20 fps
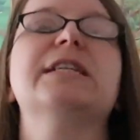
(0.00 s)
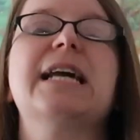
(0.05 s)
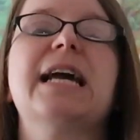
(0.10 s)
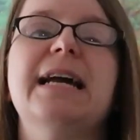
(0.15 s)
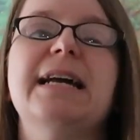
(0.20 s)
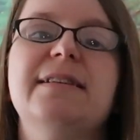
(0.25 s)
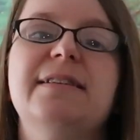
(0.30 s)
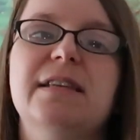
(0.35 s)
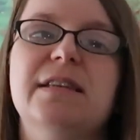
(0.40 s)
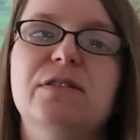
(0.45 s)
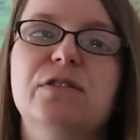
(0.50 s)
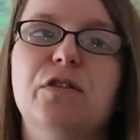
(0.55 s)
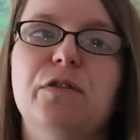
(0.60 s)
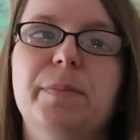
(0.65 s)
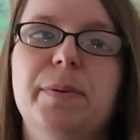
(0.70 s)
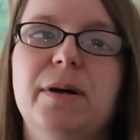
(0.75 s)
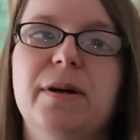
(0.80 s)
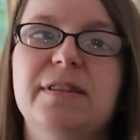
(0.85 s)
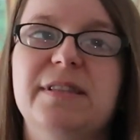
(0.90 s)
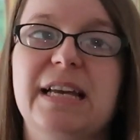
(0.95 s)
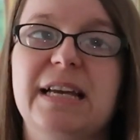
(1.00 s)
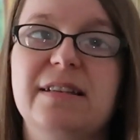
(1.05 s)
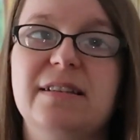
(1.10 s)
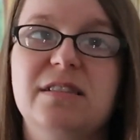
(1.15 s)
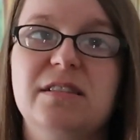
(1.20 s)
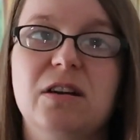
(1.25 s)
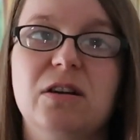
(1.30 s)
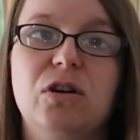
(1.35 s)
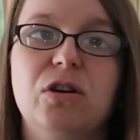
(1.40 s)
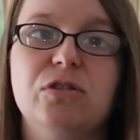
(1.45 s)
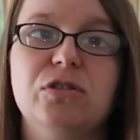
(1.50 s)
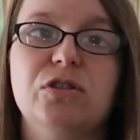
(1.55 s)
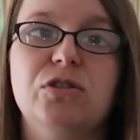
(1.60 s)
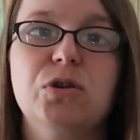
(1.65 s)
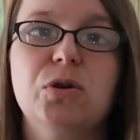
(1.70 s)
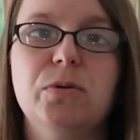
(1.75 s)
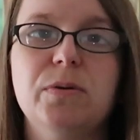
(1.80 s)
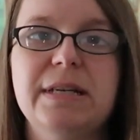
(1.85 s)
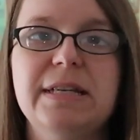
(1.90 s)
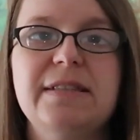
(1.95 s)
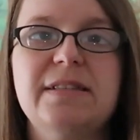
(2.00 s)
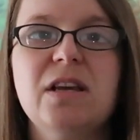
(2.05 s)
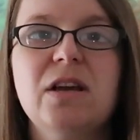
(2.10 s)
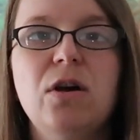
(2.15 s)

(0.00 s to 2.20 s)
cases of birds getting stuck onto toys,